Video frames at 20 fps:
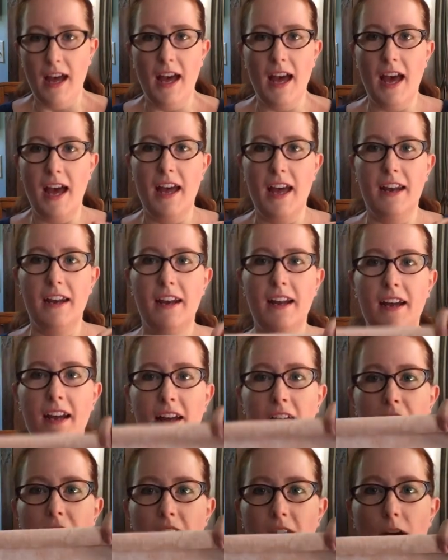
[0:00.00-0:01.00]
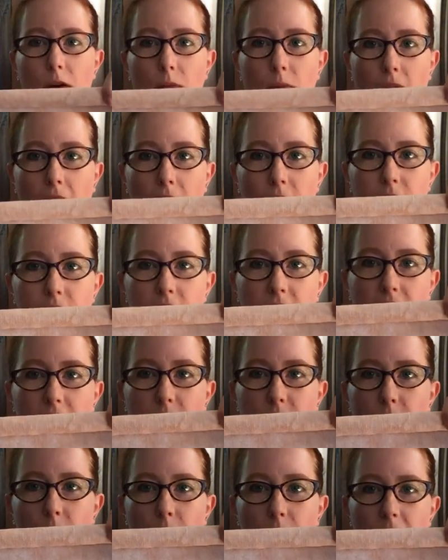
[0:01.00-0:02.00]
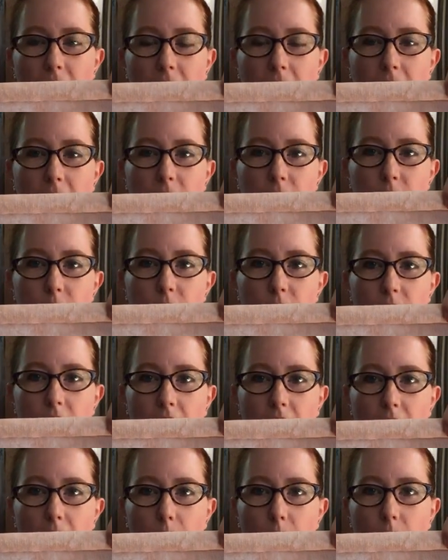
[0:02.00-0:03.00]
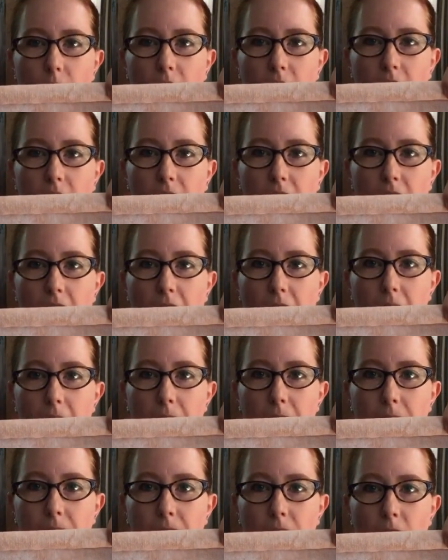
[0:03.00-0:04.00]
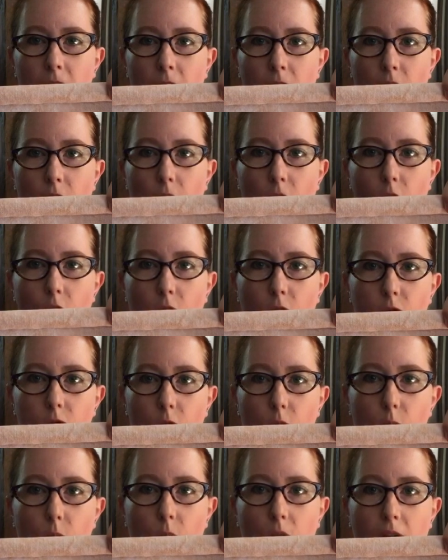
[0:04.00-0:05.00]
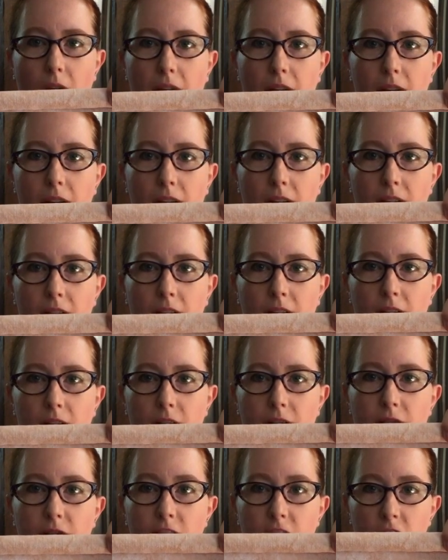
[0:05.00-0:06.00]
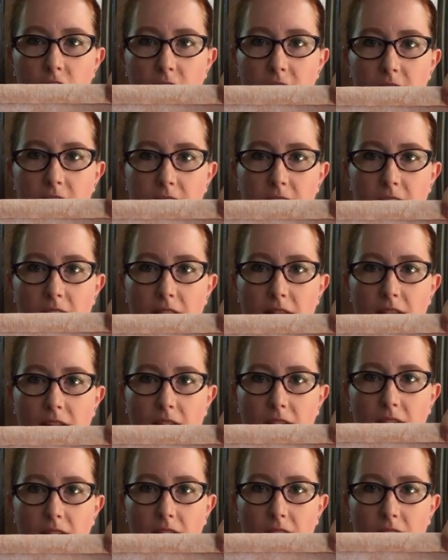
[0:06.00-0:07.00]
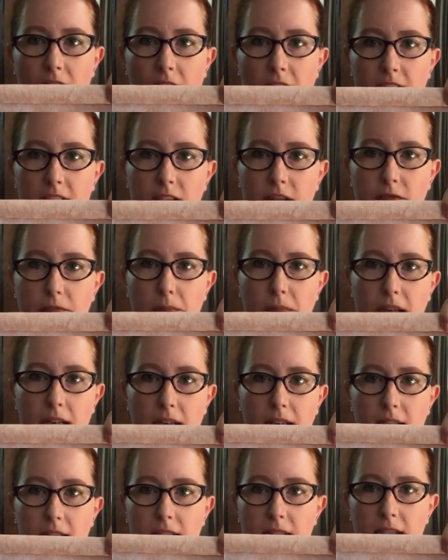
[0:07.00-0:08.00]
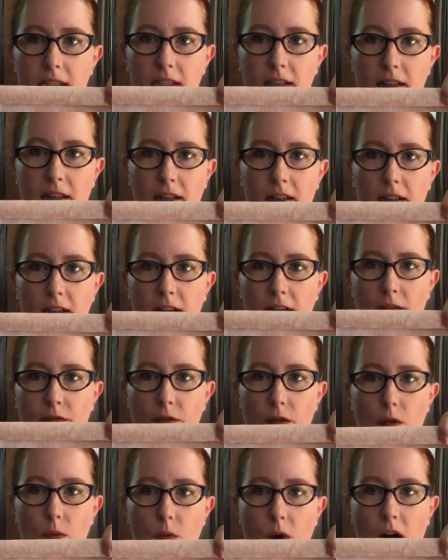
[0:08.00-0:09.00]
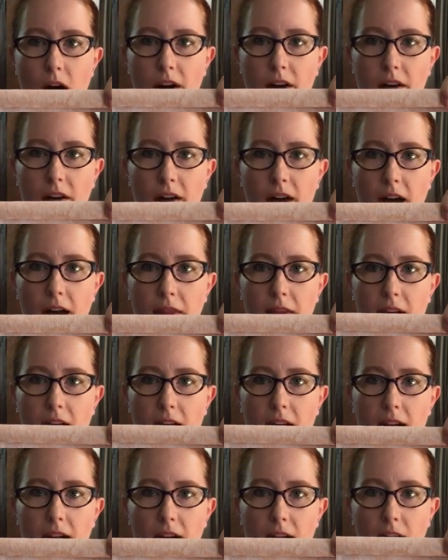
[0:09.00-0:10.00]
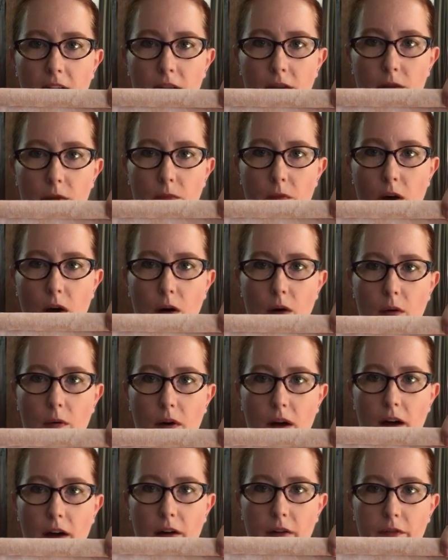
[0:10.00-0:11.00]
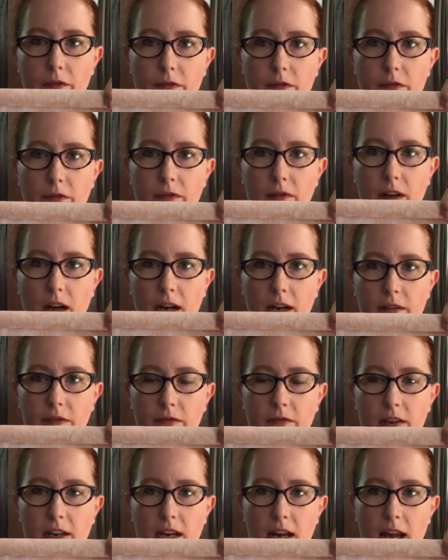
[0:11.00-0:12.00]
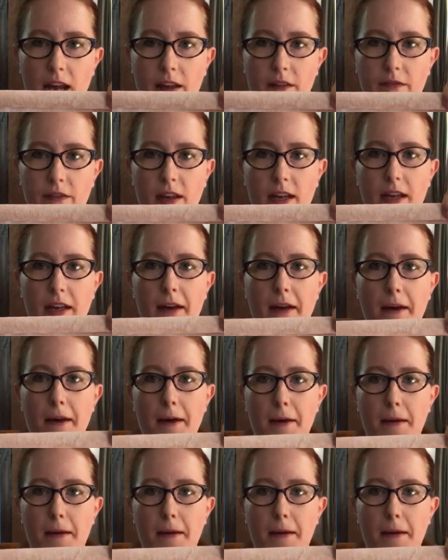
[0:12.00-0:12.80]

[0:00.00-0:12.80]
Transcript: And then around this will be these really pretty over one fishes, and then lots of beads for the water, and then another row of kind of navy